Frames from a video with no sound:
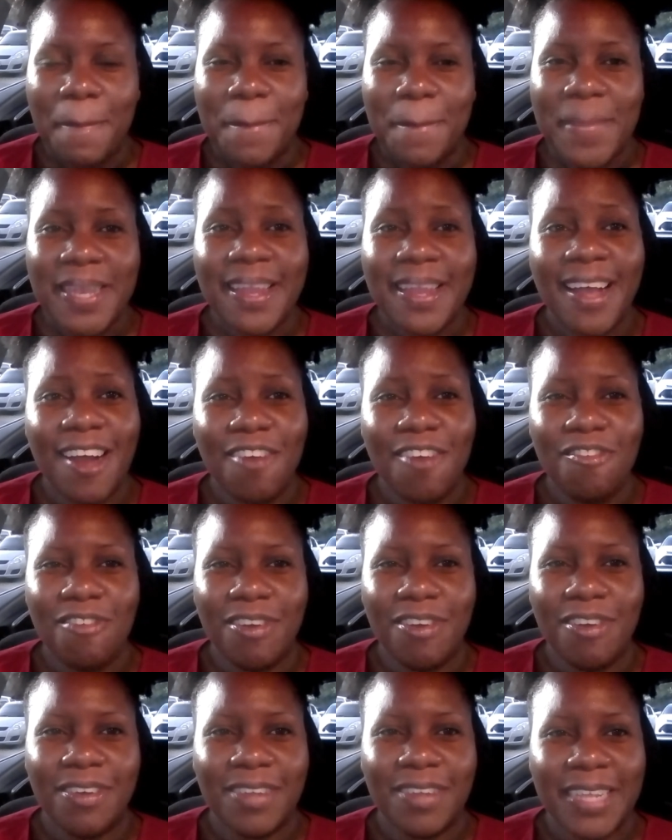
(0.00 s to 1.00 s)
me now
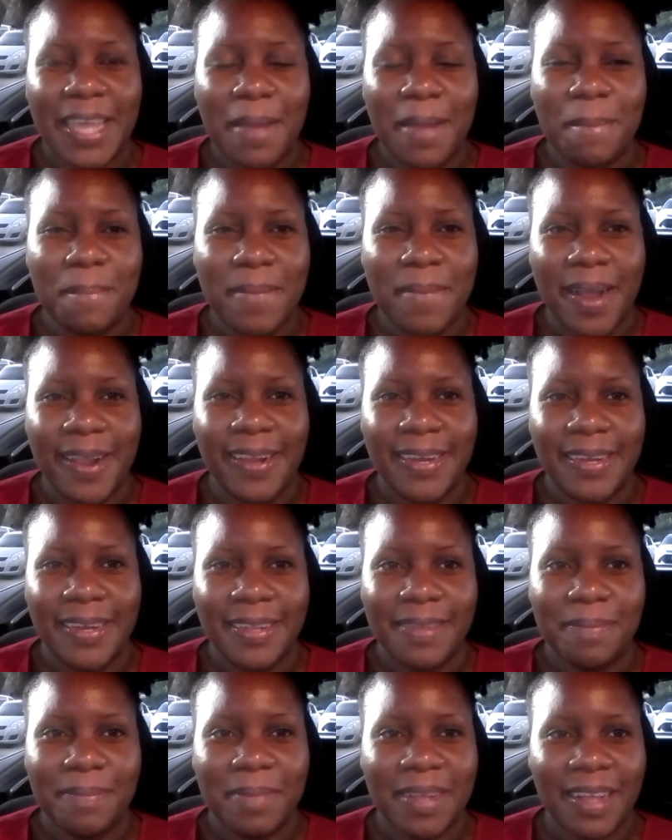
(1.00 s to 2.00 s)
run go get married
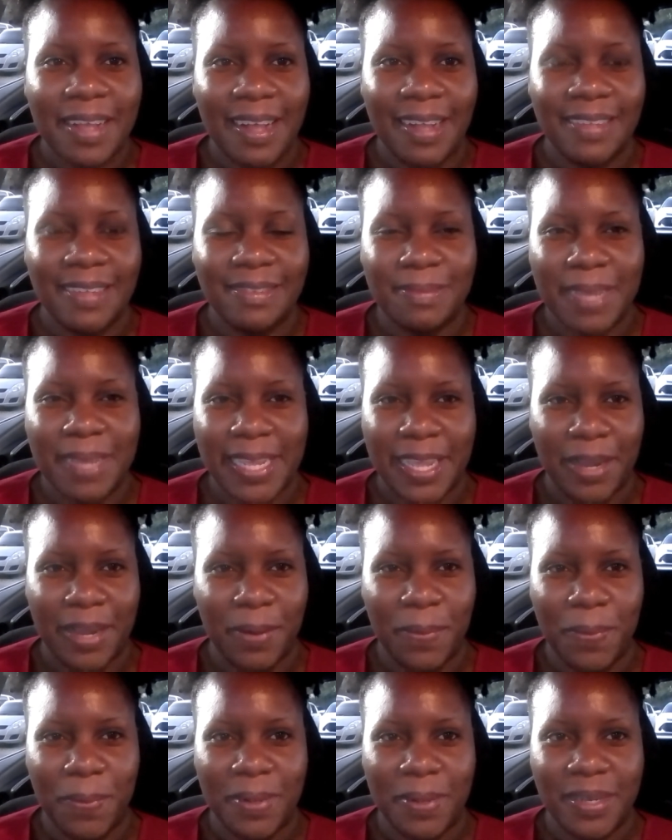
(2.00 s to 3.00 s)
because me get
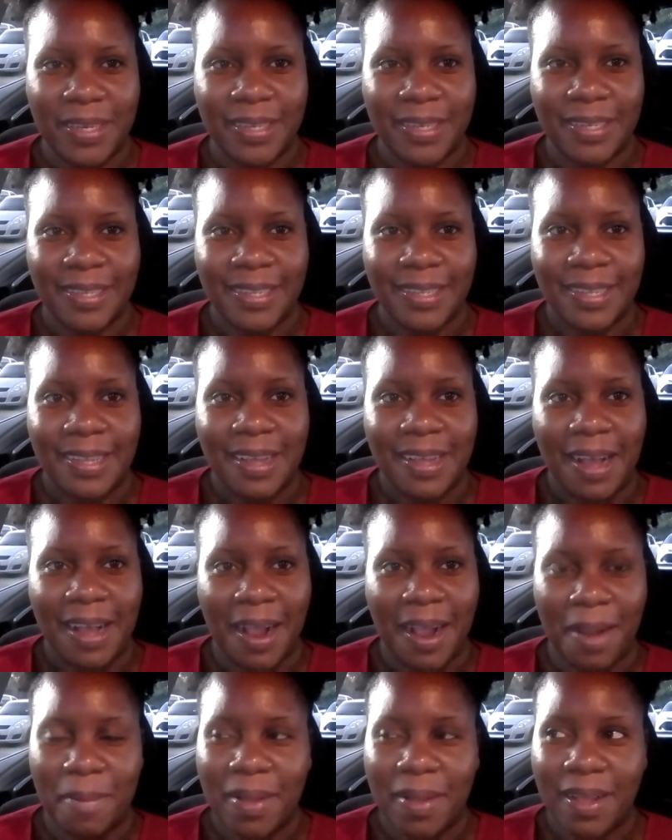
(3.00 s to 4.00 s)
old
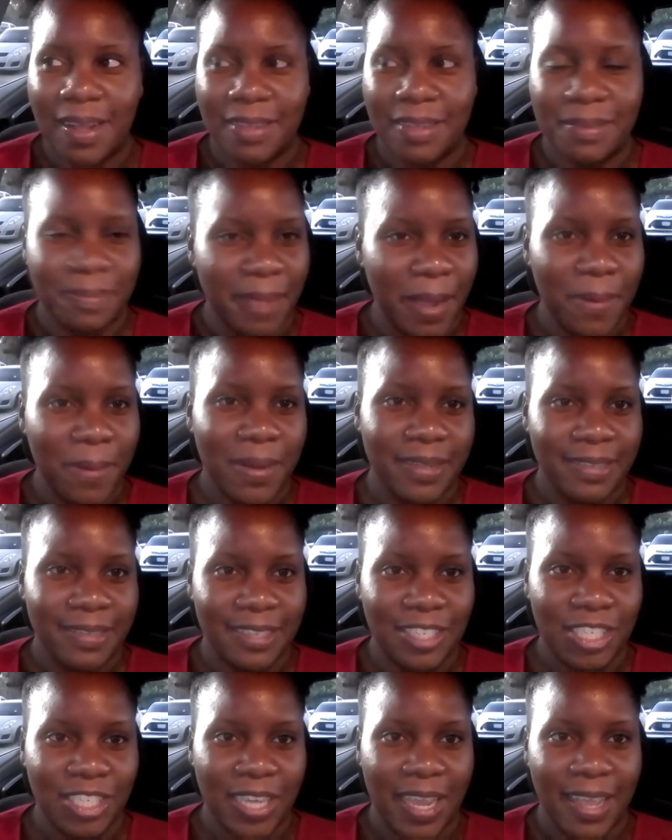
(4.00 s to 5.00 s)
or because me want a
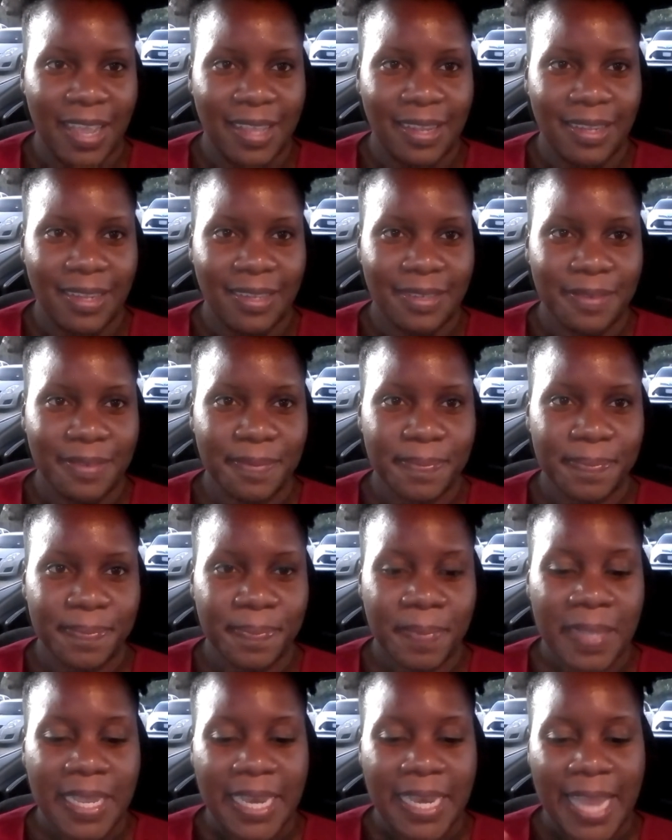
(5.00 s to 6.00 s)
child.
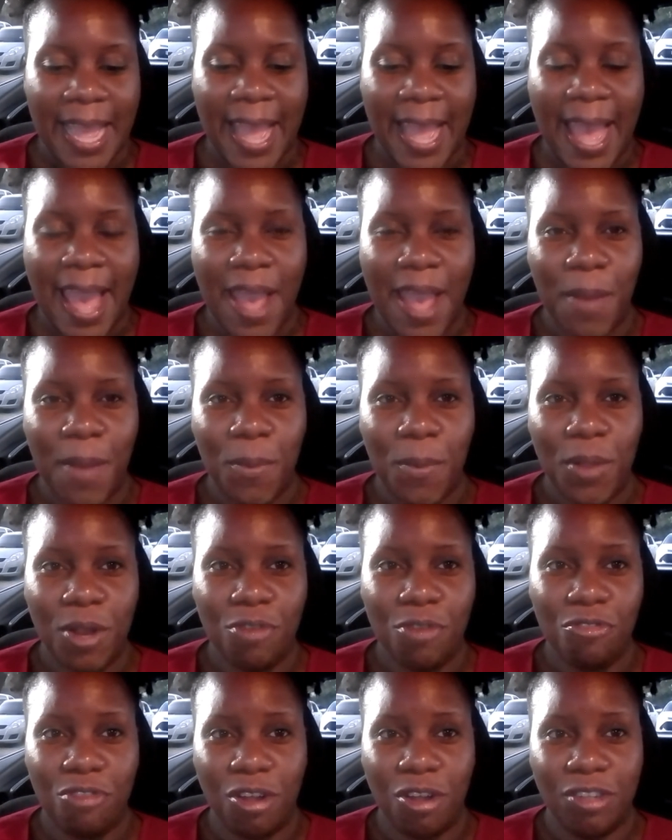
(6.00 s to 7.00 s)
Like I will
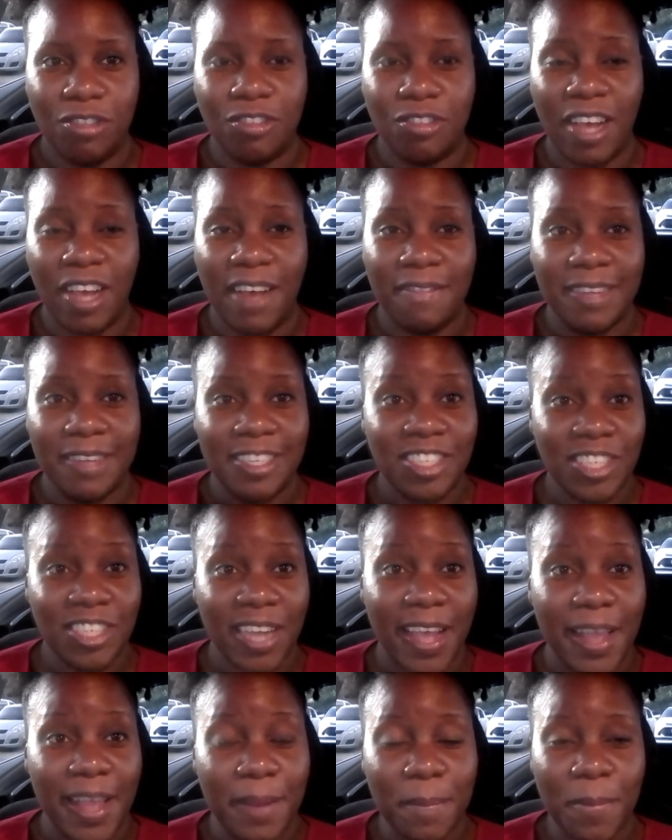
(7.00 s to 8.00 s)
run to have a
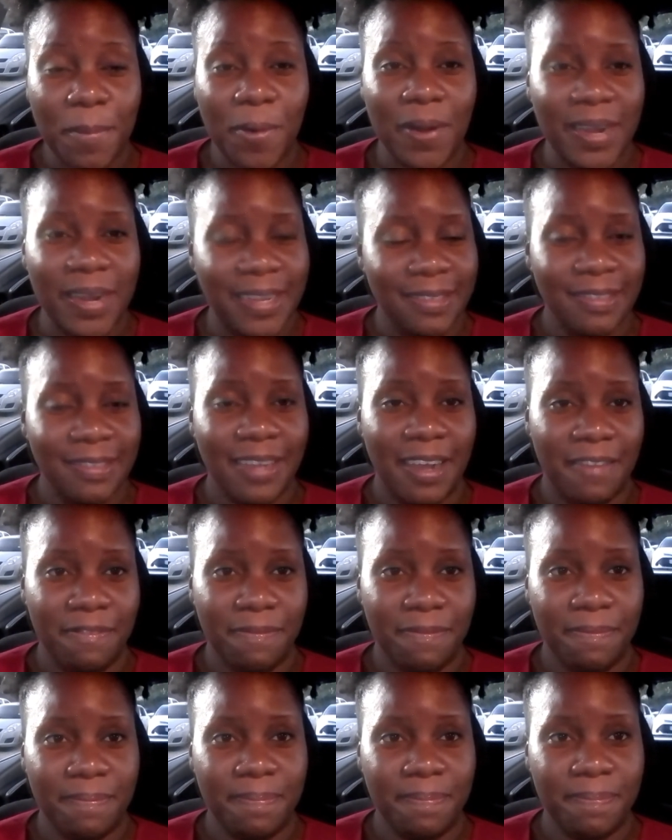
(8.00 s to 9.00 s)
child more than to have
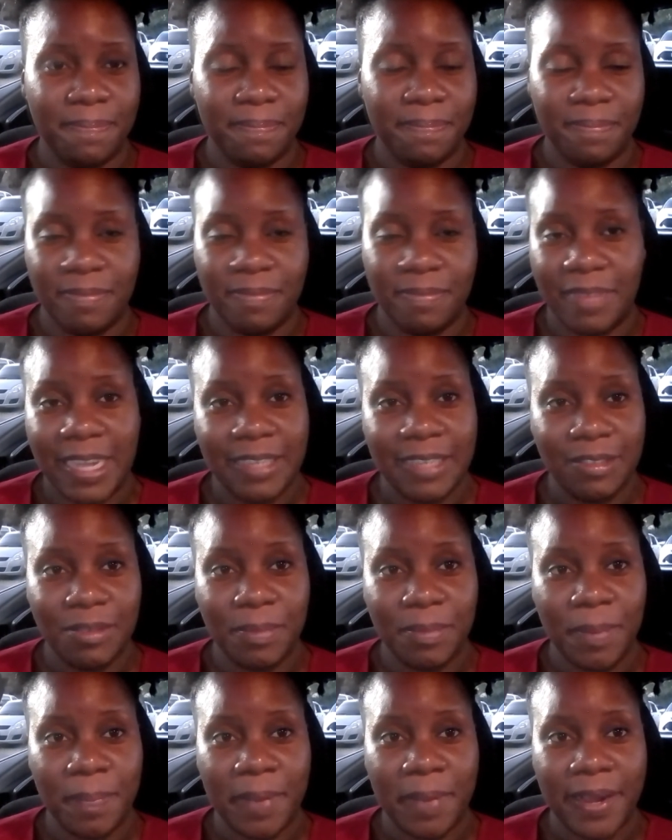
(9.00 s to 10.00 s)
than to be
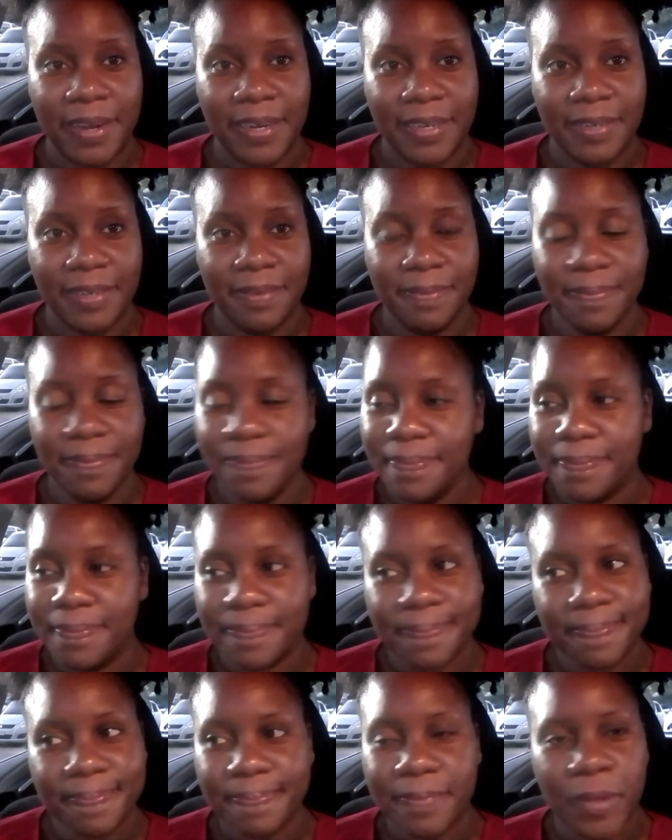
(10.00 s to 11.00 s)
married.
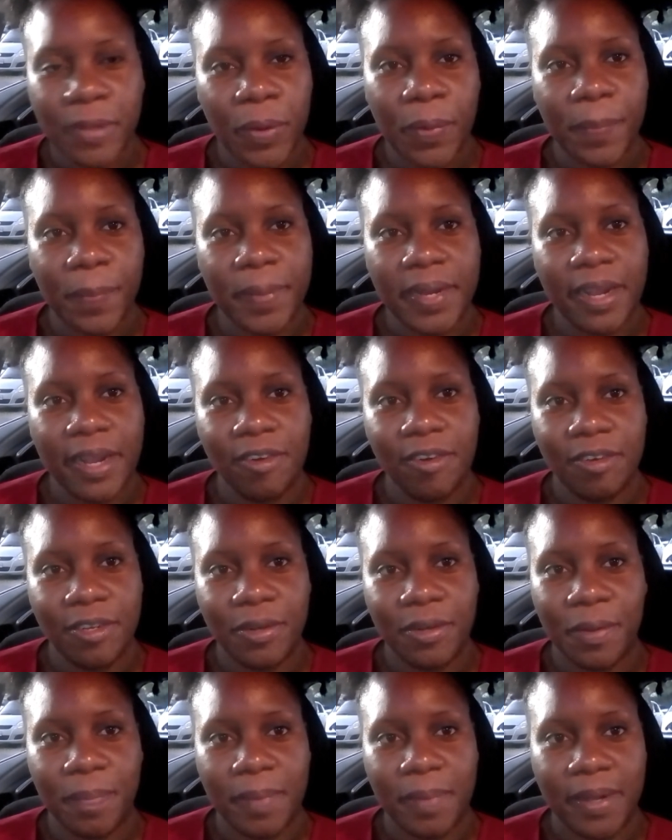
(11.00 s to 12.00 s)
No, me now run
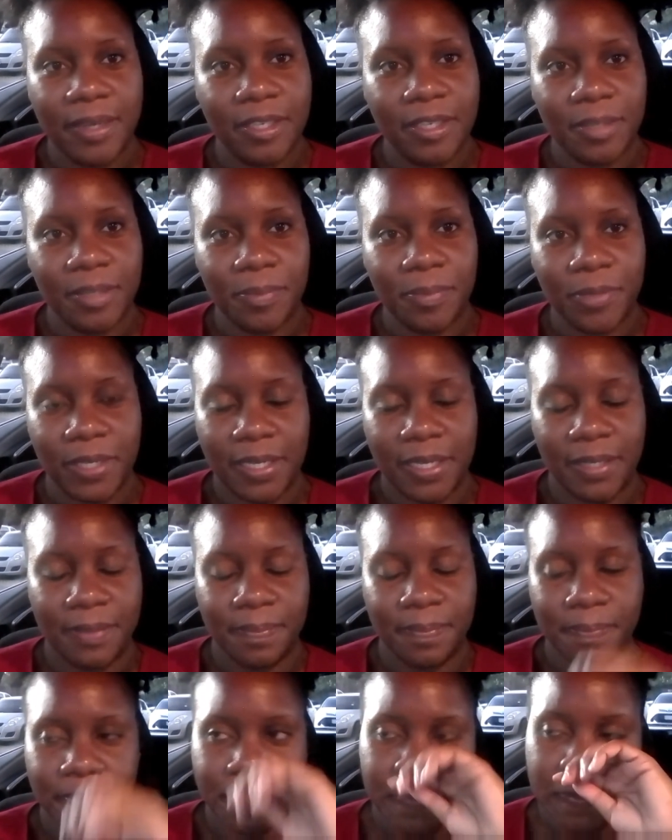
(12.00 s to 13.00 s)
no marriage anymore.
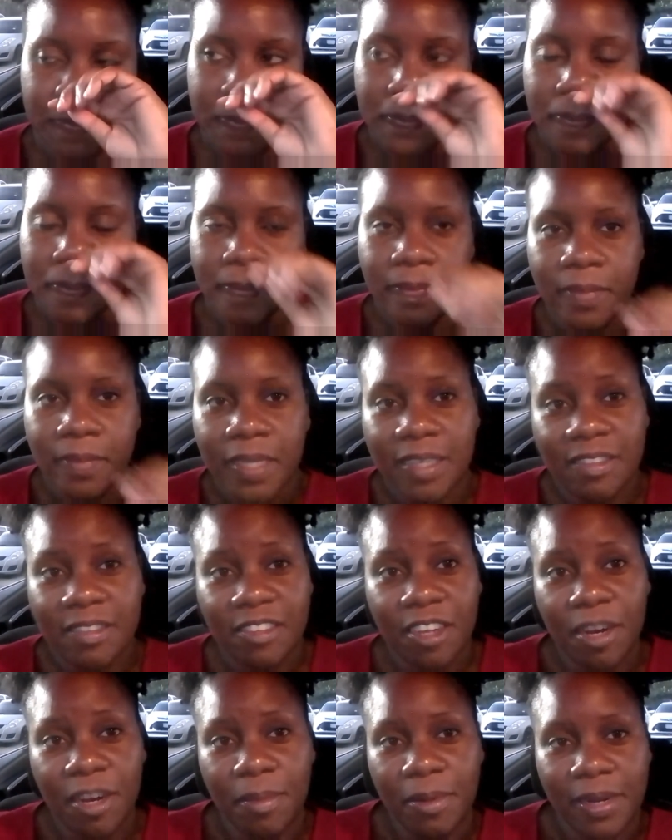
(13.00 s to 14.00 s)

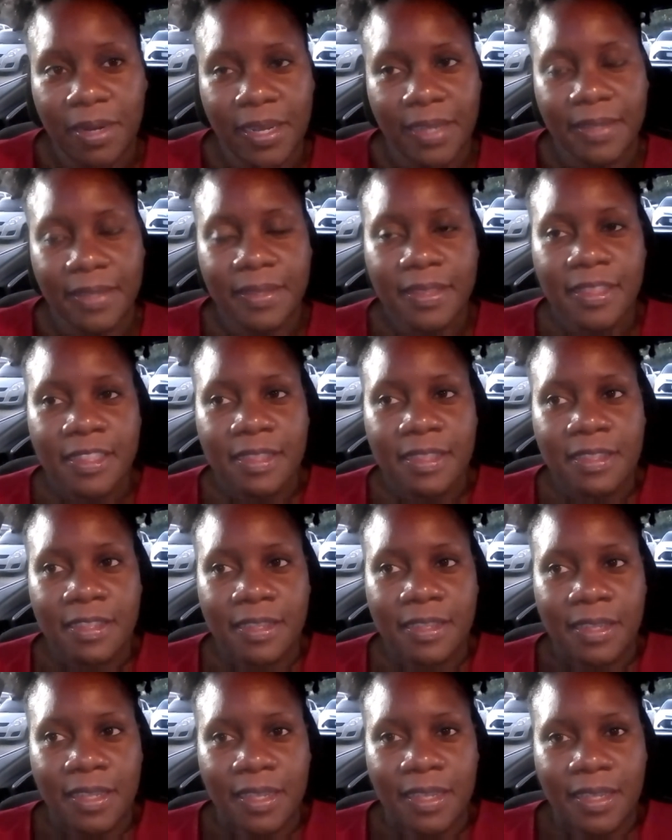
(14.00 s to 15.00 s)
Sorry about that.
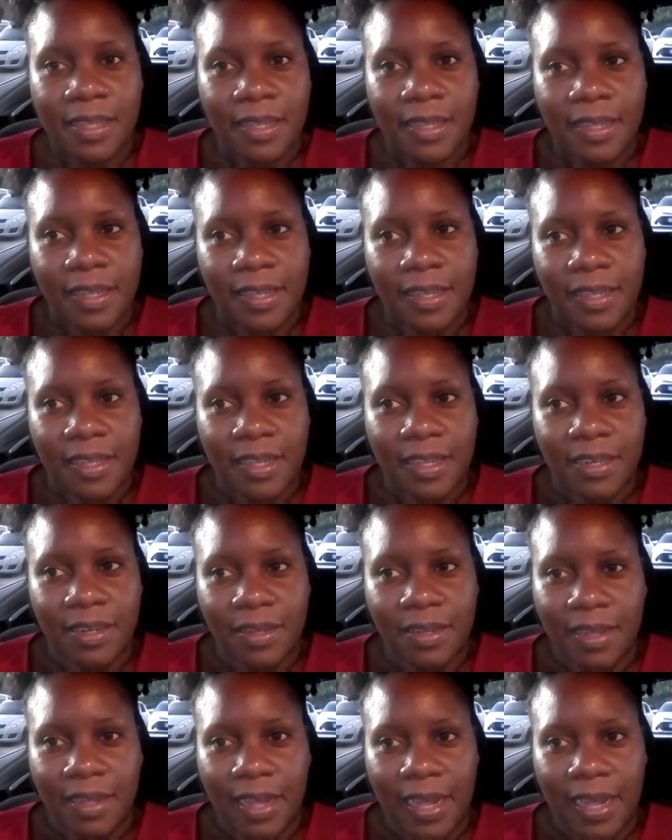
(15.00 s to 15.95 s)
You know,